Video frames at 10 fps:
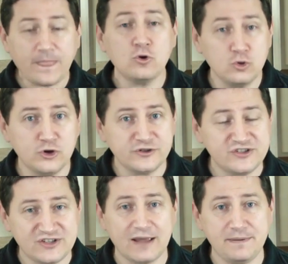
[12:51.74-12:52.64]
who could
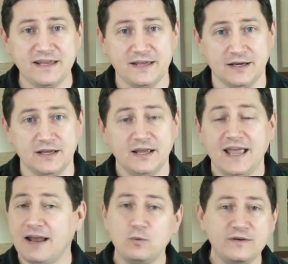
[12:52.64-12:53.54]
step in,
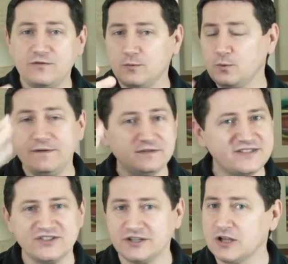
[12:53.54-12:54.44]
and we've we've
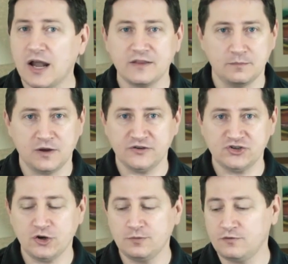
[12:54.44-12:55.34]
listed a lot of them on this
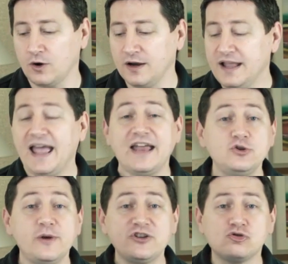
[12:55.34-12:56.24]
show before, and
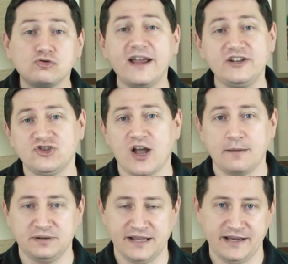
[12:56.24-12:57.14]
do a great
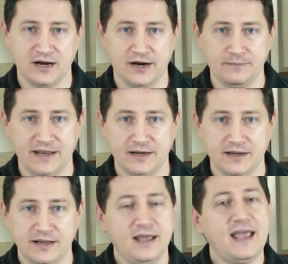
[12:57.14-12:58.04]
job playing Iron Man.
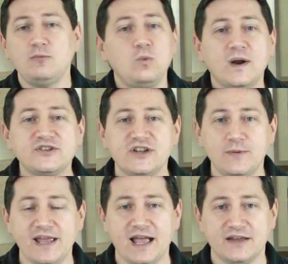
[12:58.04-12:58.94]
And what else can
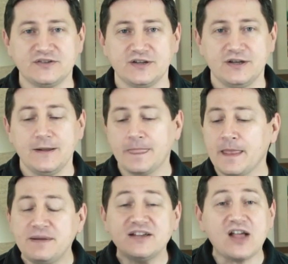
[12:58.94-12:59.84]
we ask?
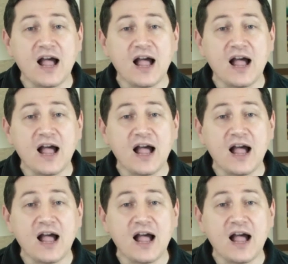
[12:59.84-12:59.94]
Because